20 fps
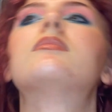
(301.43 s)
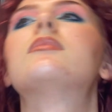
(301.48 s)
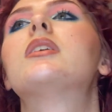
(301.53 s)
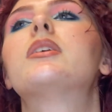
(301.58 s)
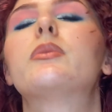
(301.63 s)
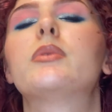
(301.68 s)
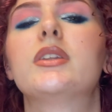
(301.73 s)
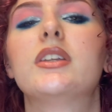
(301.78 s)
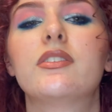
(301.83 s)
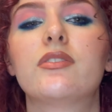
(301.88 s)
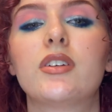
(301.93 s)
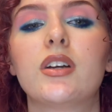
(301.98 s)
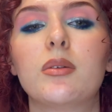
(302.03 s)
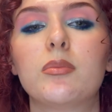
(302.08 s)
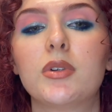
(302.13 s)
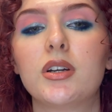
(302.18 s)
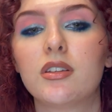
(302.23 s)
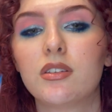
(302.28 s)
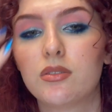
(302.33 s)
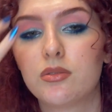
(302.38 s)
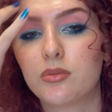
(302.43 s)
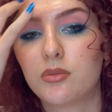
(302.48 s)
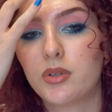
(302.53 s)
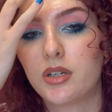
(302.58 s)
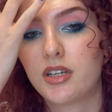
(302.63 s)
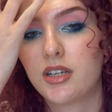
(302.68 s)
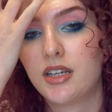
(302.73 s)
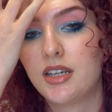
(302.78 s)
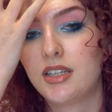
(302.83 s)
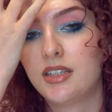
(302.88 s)
whenever I'm gonna
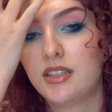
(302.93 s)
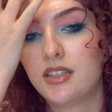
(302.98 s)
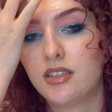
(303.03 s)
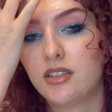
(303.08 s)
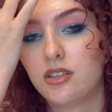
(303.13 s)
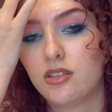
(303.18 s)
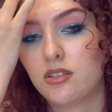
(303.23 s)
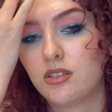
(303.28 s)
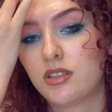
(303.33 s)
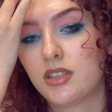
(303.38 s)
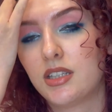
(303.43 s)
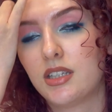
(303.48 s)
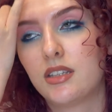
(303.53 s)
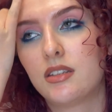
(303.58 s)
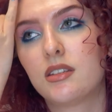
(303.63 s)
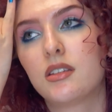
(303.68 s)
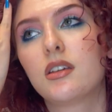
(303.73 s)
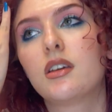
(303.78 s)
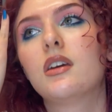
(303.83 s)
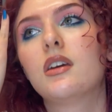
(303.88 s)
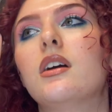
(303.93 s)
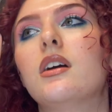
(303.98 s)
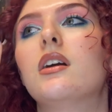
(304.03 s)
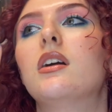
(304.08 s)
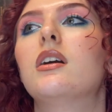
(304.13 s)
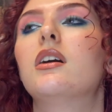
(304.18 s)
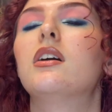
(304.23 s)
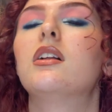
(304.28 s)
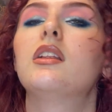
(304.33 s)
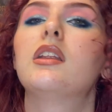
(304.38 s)
wear any look that
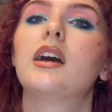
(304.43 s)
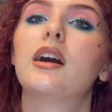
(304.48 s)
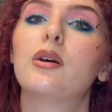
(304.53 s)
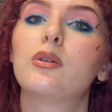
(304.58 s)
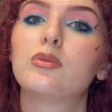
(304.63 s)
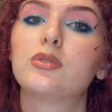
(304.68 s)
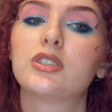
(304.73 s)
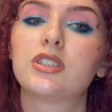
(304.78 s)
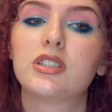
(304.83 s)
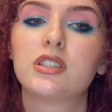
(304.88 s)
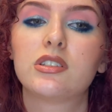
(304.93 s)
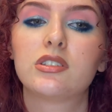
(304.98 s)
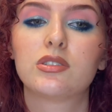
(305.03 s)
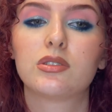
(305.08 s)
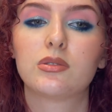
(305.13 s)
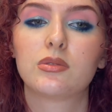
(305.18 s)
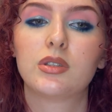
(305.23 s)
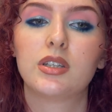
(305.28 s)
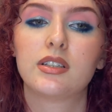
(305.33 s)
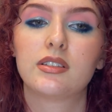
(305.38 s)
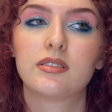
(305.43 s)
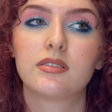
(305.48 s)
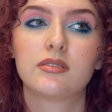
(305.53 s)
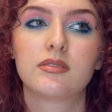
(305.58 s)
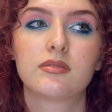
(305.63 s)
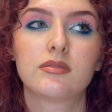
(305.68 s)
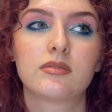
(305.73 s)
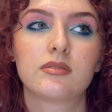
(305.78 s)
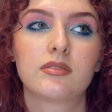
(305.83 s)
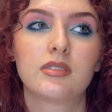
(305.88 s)
allows it, so that
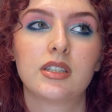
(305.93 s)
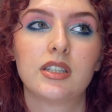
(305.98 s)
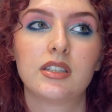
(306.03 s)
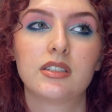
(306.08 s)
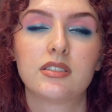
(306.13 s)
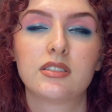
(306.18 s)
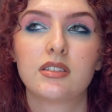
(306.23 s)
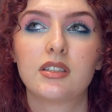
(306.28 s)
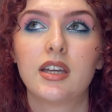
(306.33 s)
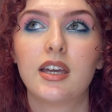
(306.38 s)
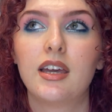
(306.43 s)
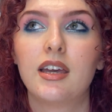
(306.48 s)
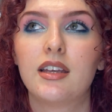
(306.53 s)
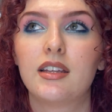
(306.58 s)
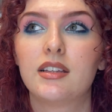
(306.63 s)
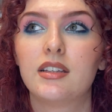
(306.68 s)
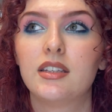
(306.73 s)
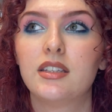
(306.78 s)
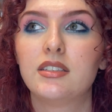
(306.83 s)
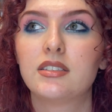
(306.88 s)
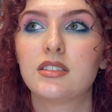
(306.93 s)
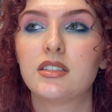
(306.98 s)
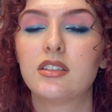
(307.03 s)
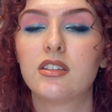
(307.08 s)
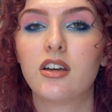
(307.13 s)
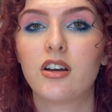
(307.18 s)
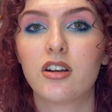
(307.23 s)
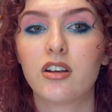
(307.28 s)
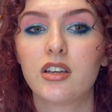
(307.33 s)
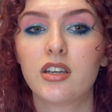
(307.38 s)
is at least
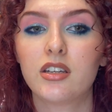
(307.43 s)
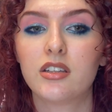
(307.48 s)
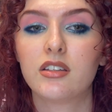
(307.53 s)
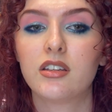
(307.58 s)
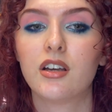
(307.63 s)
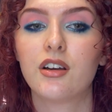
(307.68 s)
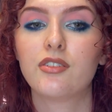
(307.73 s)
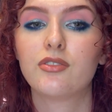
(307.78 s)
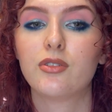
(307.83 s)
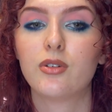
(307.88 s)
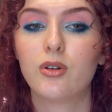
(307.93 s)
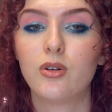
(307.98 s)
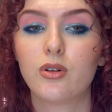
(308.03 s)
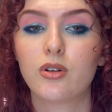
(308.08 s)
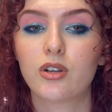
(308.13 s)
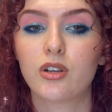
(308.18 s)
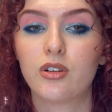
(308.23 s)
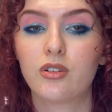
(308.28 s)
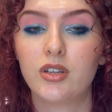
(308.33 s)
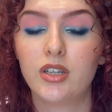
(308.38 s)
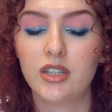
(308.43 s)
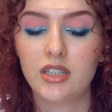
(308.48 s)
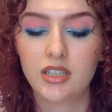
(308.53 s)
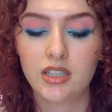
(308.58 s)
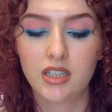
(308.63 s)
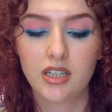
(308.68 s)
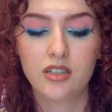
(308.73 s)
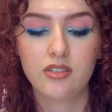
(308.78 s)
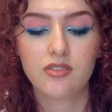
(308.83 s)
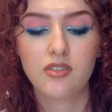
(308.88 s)
dark enough or green
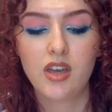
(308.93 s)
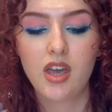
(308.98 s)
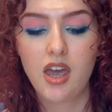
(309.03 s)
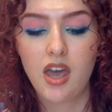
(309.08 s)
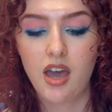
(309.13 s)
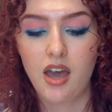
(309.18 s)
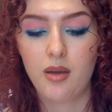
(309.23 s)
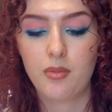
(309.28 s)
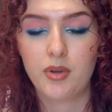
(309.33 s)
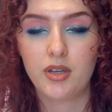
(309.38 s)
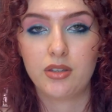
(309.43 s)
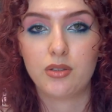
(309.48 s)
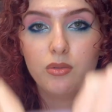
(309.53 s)
enough, I'm gonna